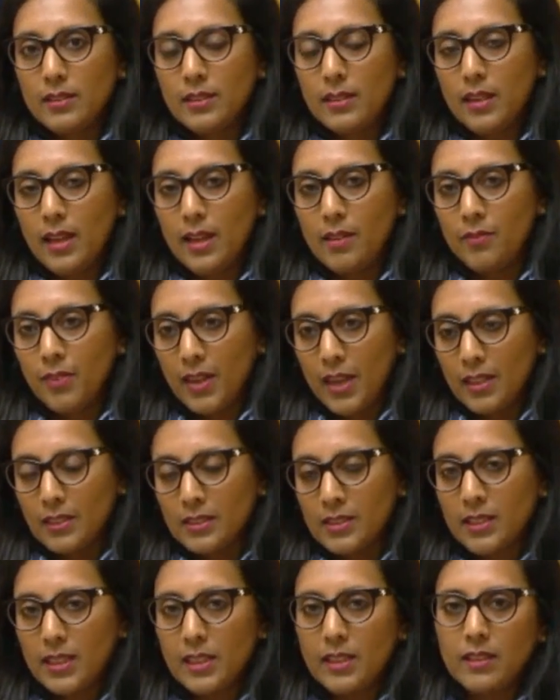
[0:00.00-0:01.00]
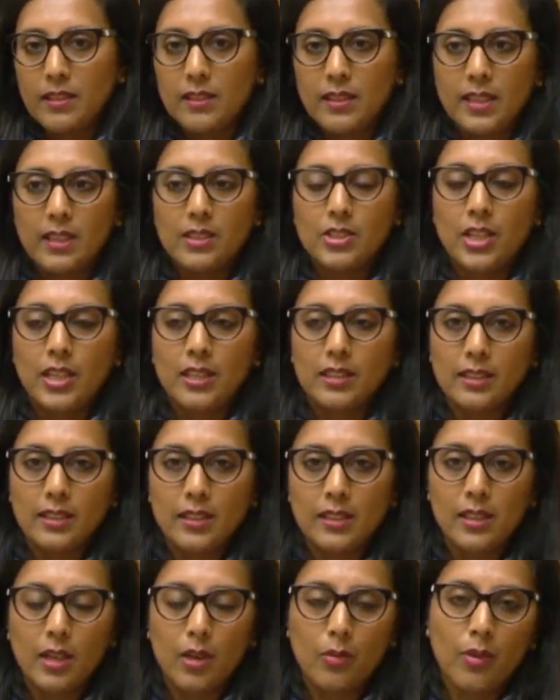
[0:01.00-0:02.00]
advancing the
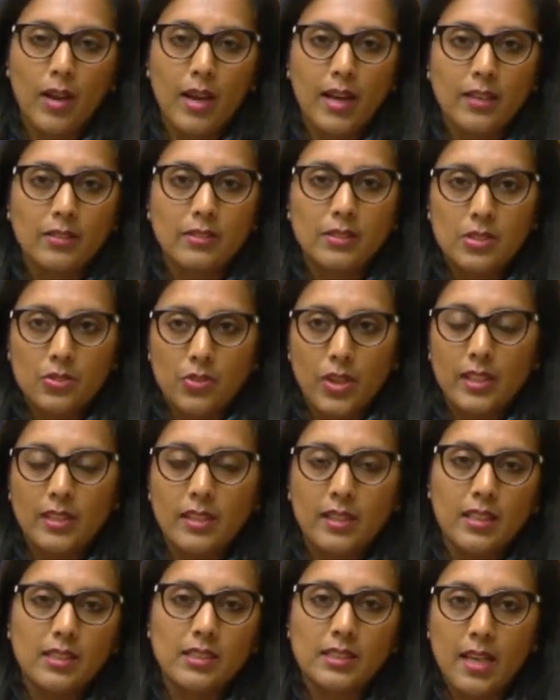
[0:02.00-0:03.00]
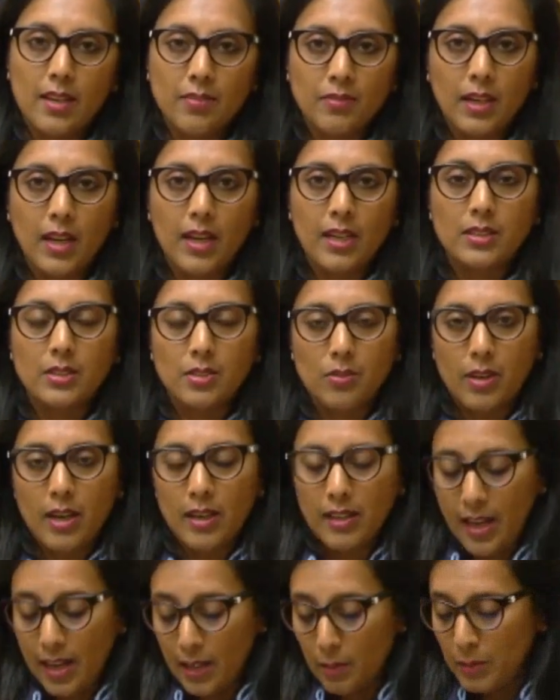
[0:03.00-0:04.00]
agenda around strengthening safeguards
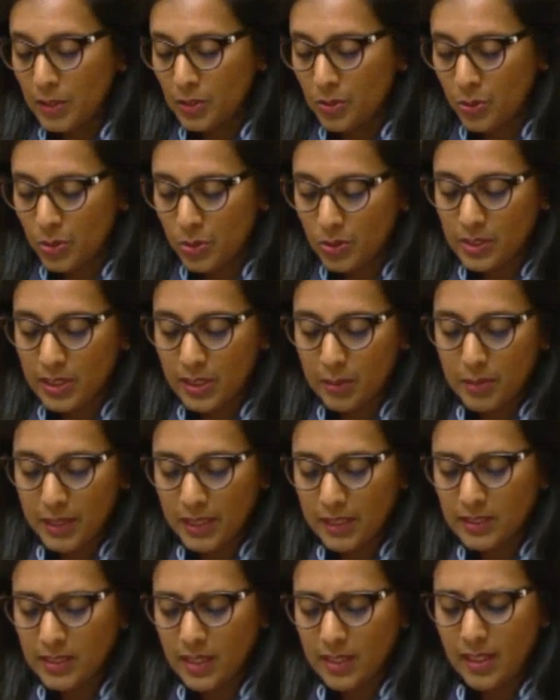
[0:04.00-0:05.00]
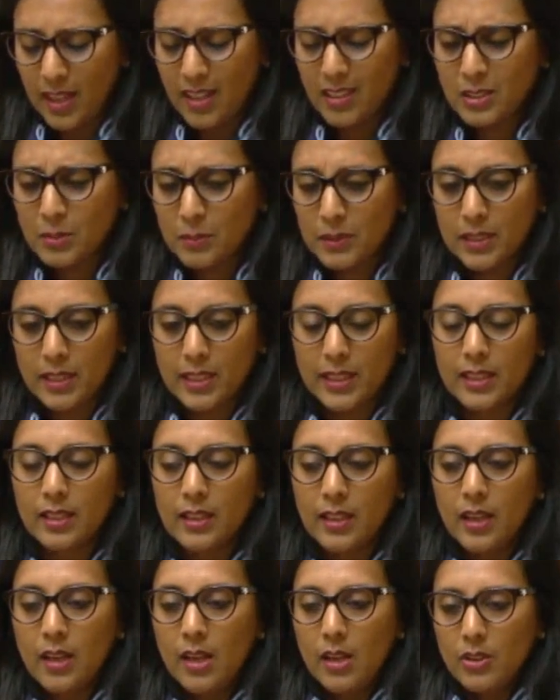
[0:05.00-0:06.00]
around animal cruelty, because
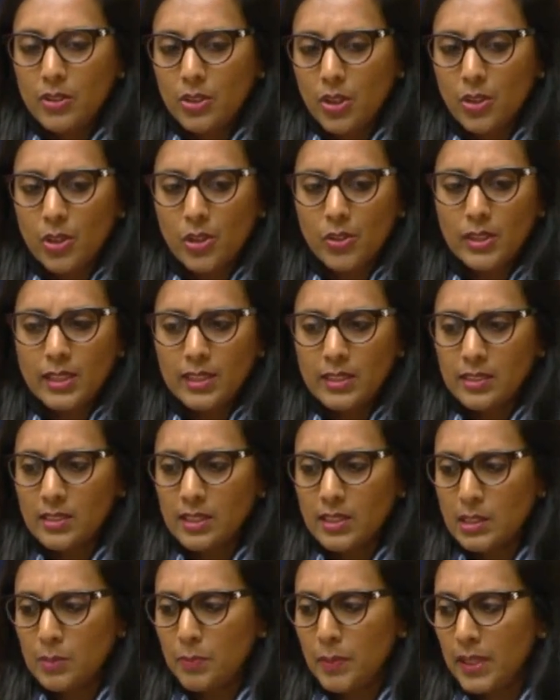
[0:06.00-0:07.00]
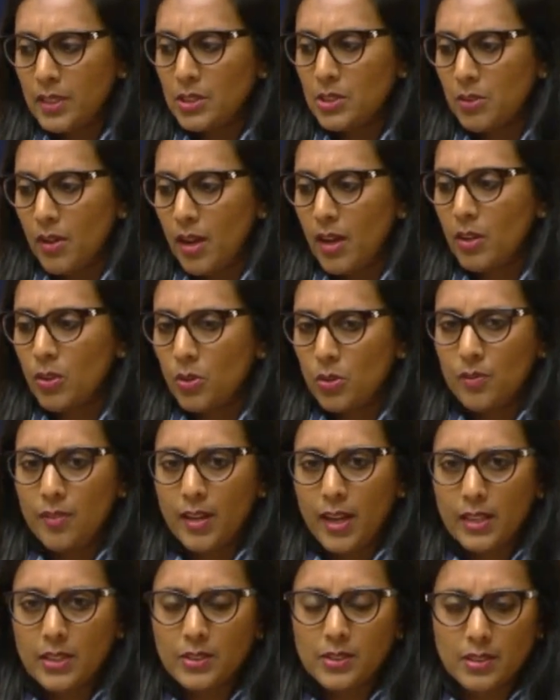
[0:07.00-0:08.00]
ultimately not only does this speak to our core
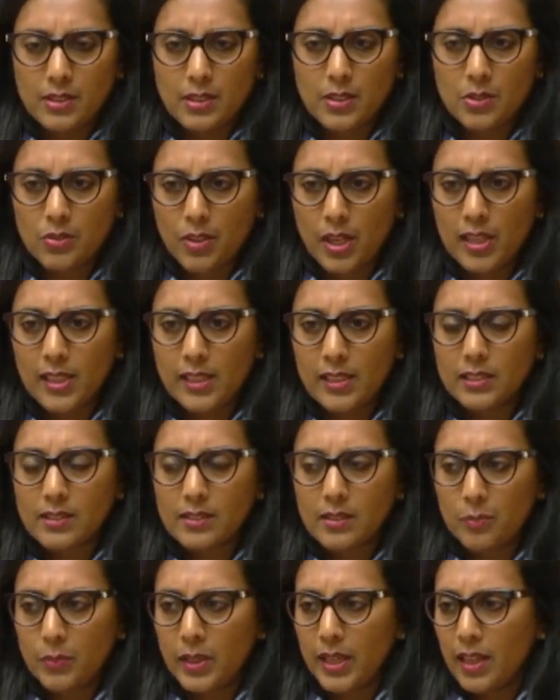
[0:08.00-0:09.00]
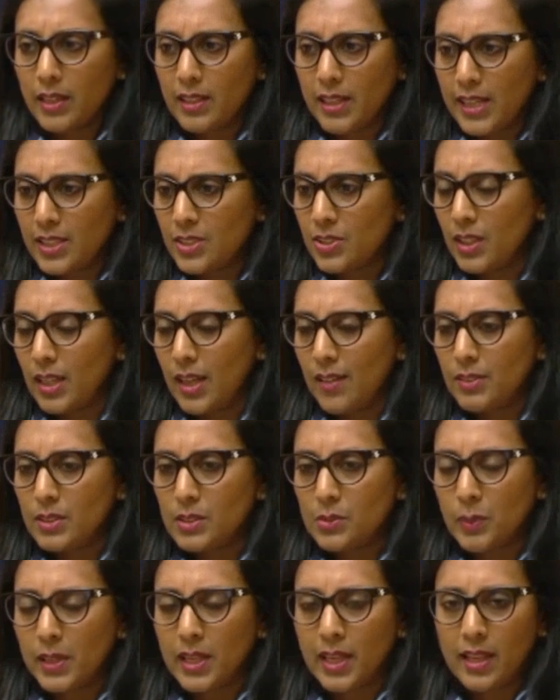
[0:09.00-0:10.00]
values as Australians, we are nature
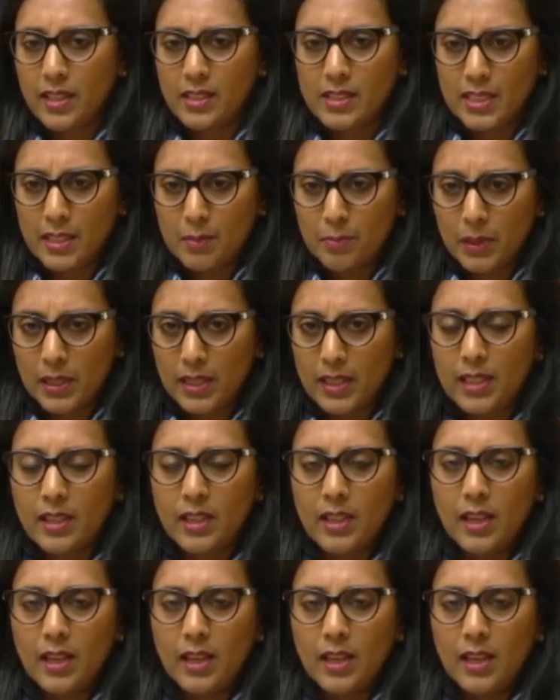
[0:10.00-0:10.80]
lovers, we care deeply